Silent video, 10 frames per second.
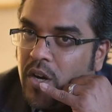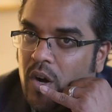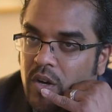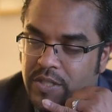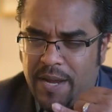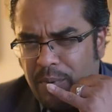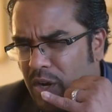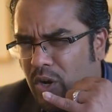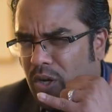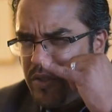calls, hey, book
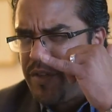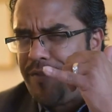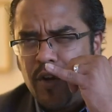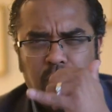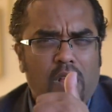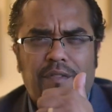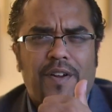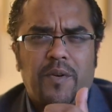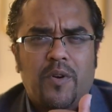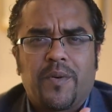a call to see if you
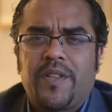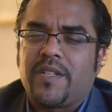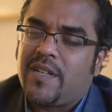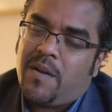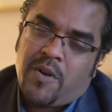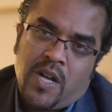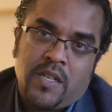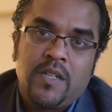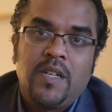qualify to work with us. Come on.